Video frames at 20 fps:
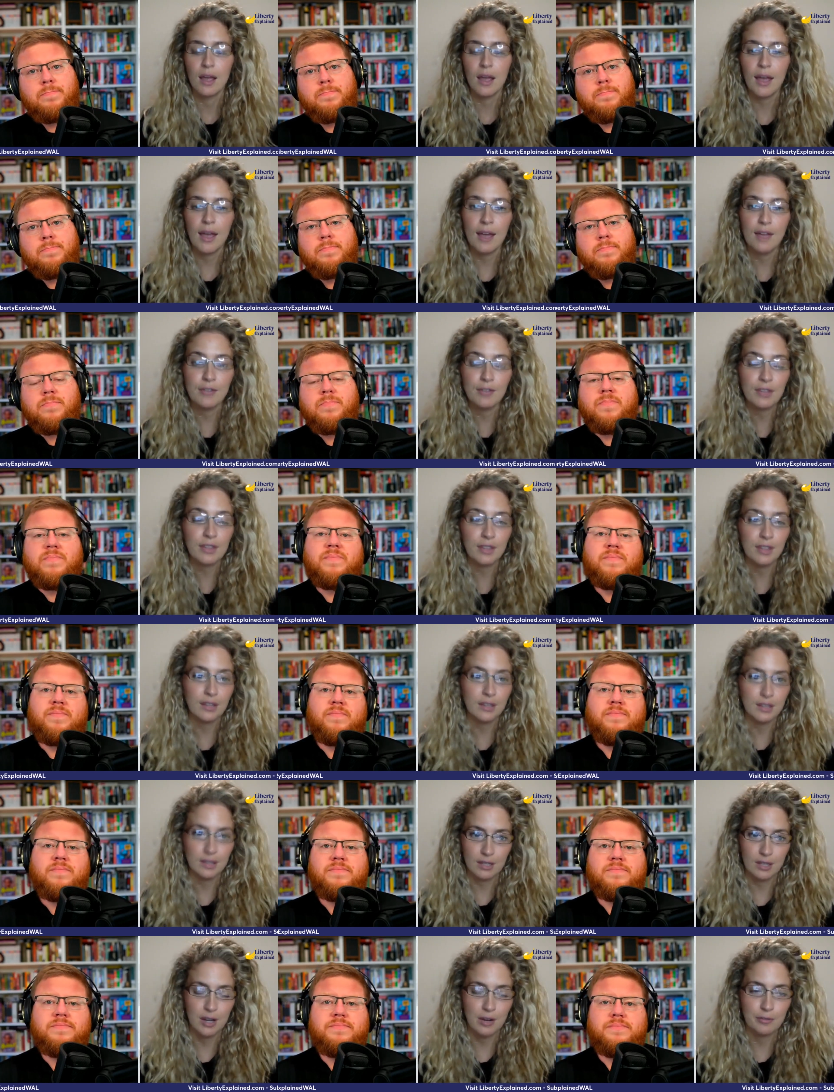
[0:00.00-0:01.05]
Speaker 1: everything
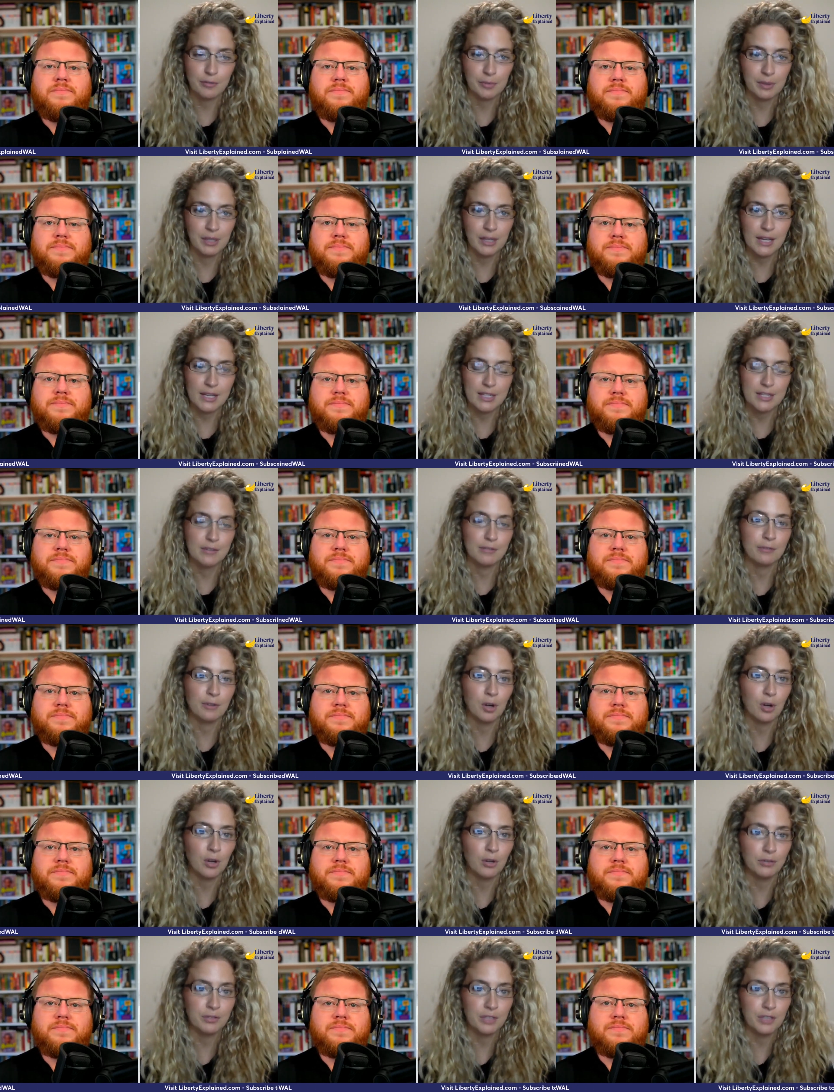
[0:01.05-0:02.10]
that the government gets
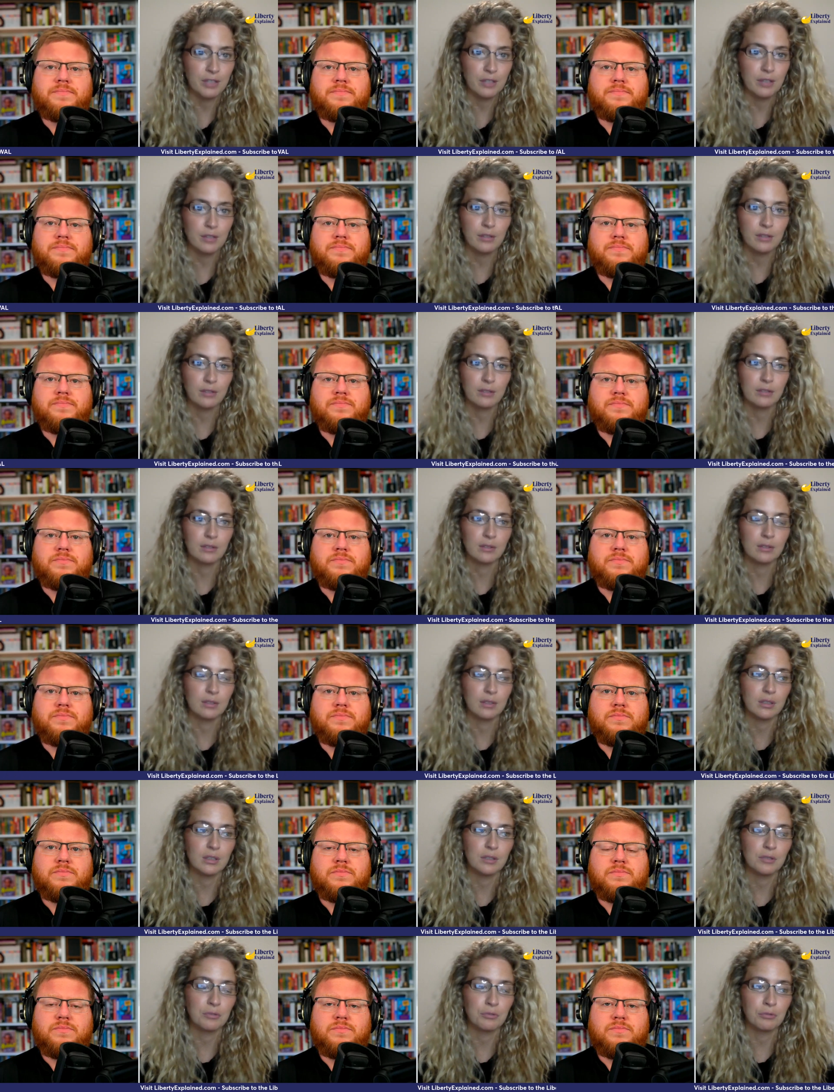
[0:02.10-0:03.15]
involved in
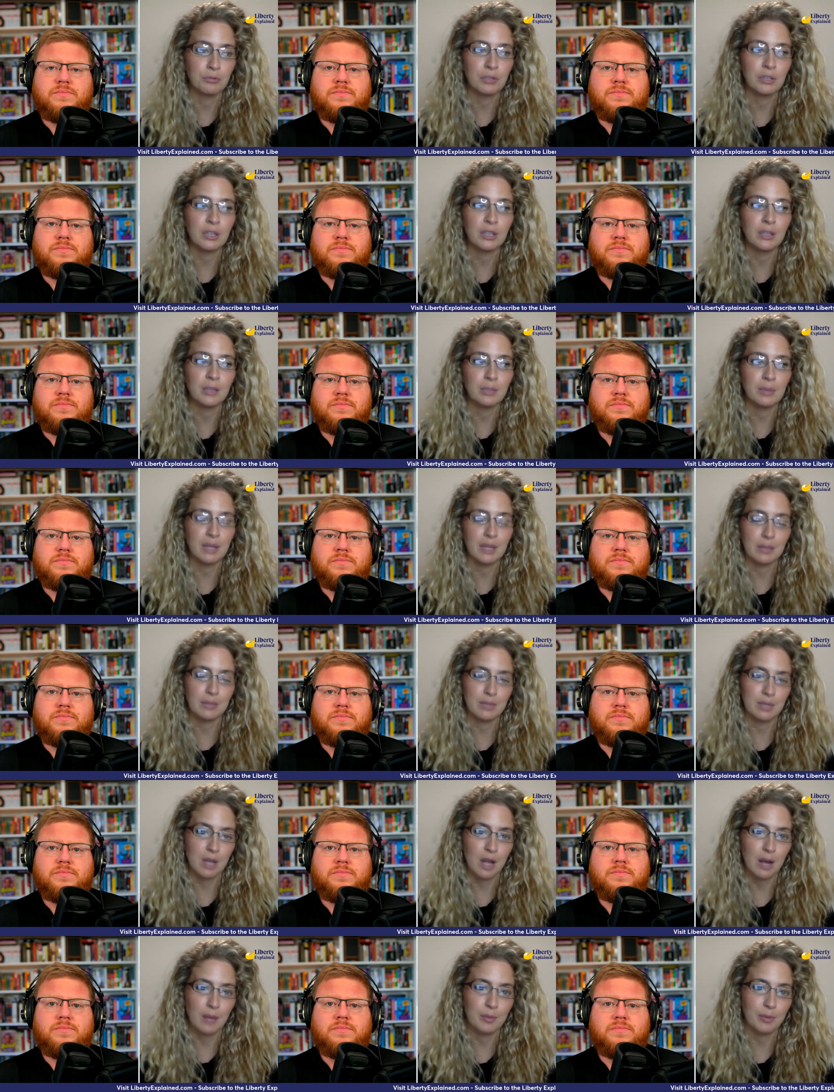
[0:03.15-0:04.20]
really becomes
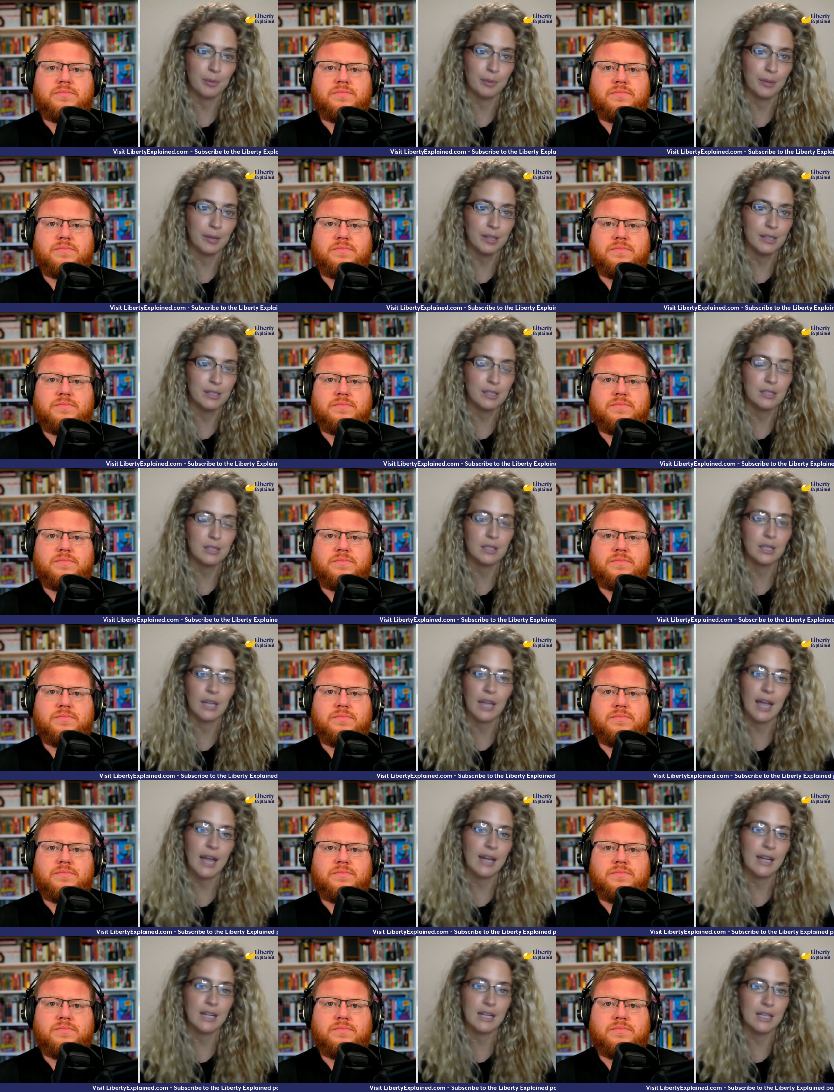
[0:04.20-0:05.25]
compromised like
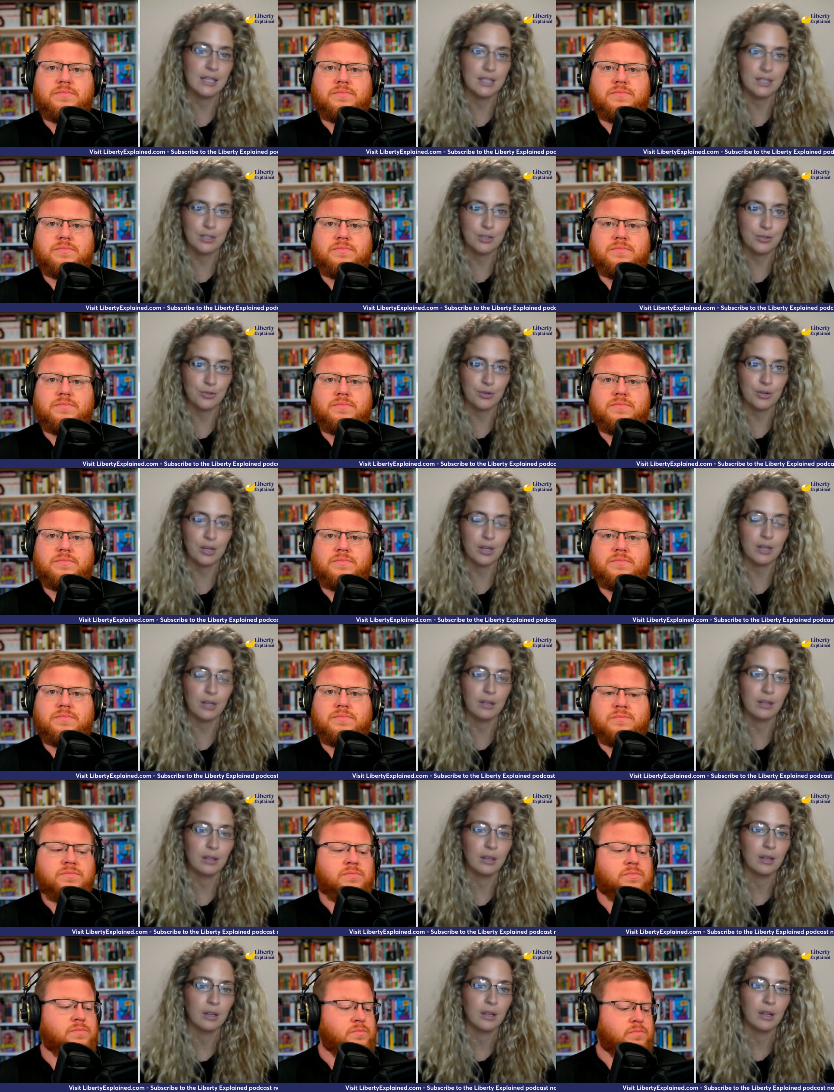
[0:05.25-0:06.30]
any industry
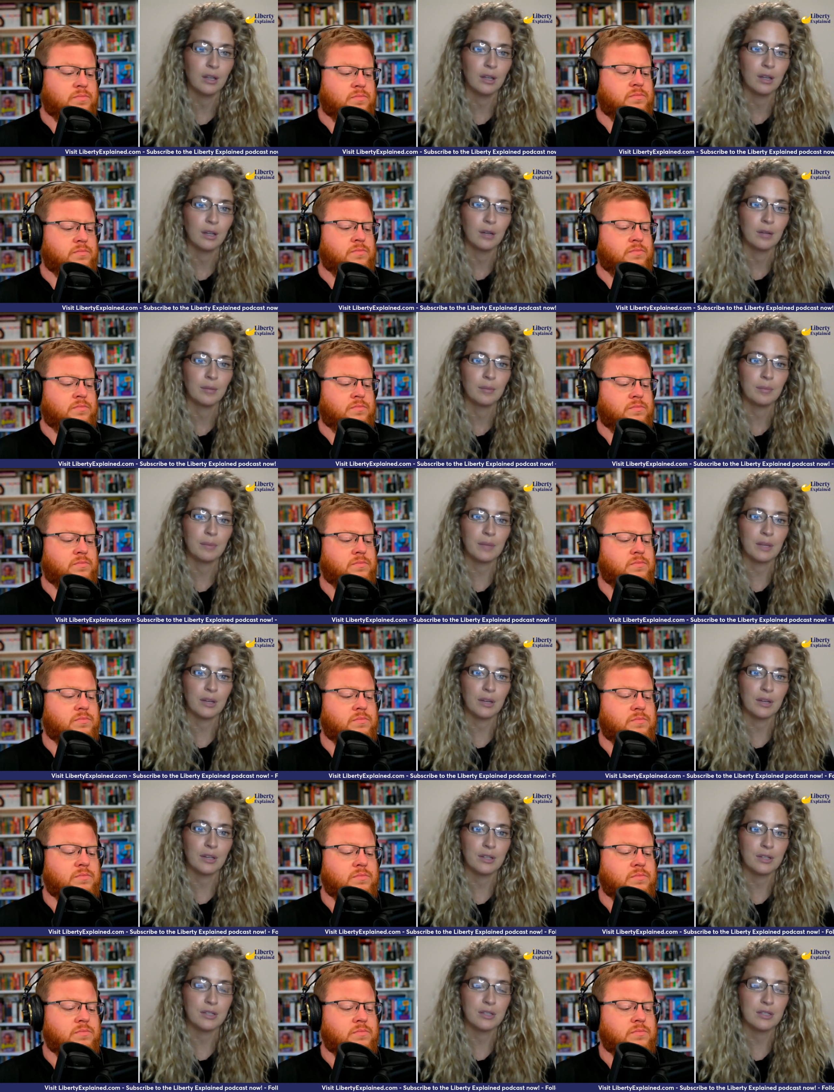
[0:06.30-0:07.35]

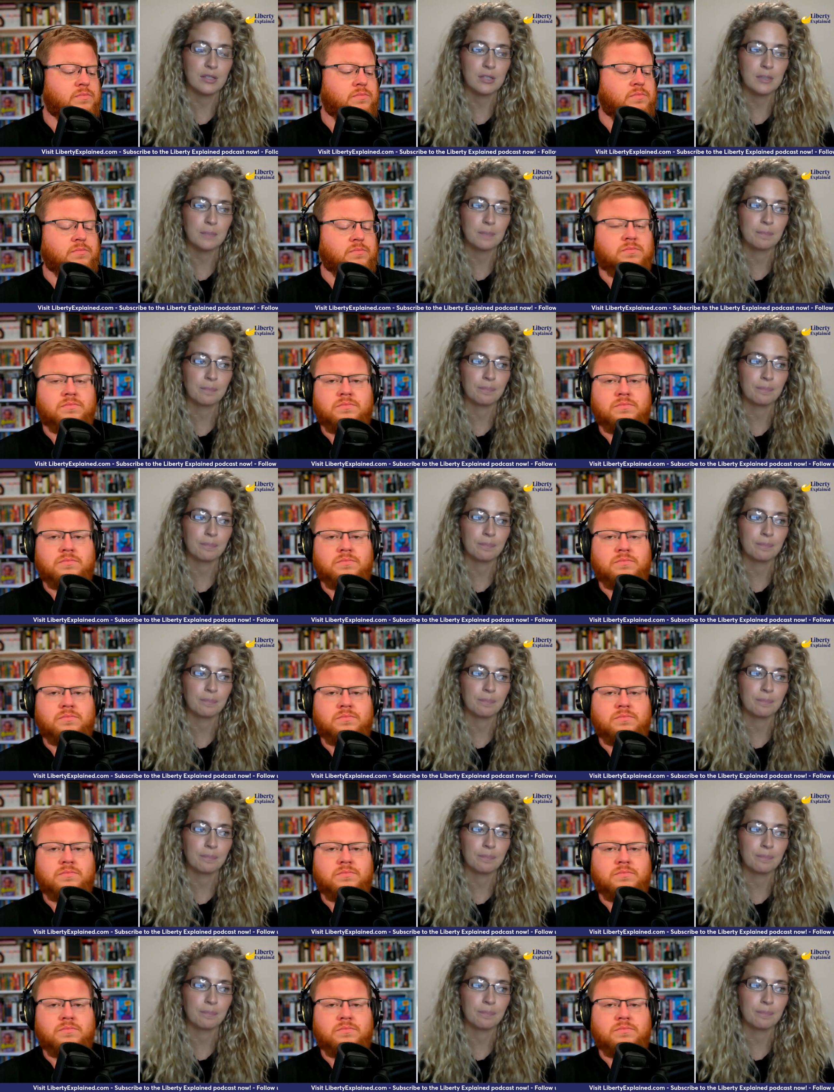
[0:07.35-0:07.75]
because